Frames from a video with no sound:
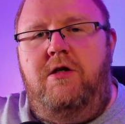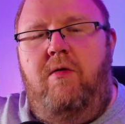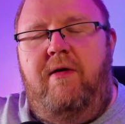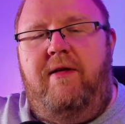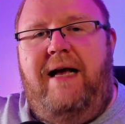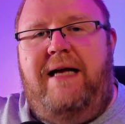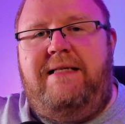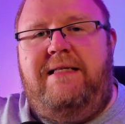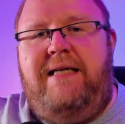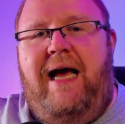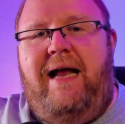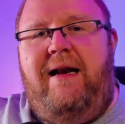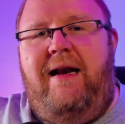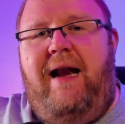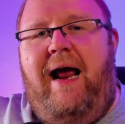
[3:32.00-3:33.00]
So, with that
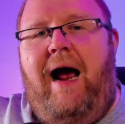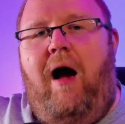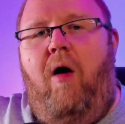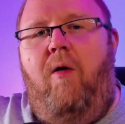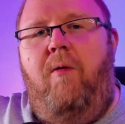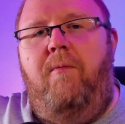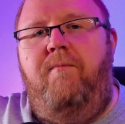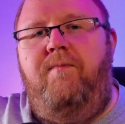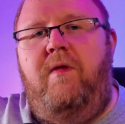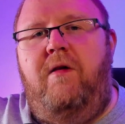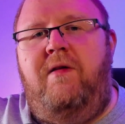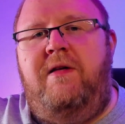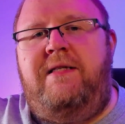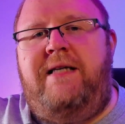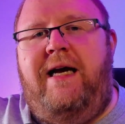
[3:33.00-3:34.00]
said, now
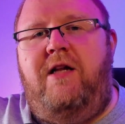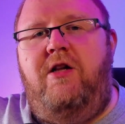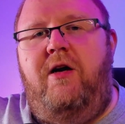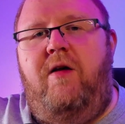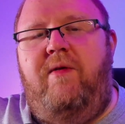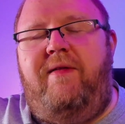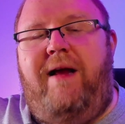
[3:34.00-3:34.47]
let's take a look at